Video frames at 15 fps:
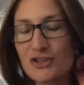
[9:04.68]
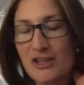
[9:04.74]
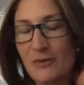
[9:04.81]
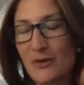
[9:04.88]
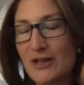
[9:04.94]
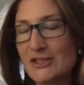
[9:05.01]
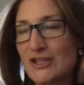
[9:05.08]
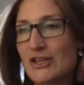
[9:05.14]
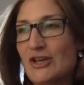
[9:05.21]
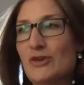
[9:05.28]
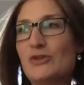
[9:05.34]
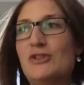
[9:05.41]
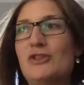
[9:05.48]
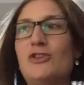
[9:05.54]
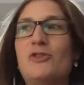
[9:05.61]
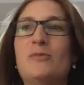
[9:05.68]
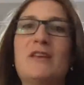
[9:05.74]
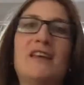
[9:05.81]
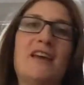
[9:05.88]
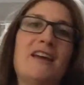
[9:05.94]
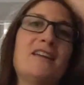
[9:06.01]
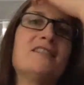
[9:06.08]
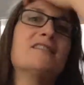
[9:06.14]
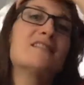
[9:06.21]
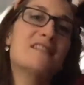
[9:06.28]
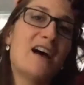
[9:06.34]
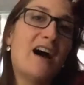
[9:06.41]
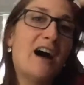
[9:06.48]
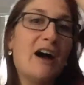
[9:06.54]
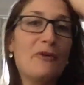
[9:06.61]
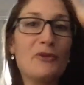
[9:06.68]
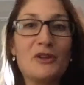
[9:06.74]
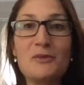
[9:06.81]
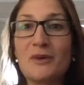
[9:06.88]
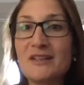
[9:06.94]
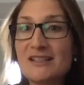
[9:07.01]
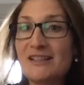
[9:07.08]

I wanted to go to because I really wanted to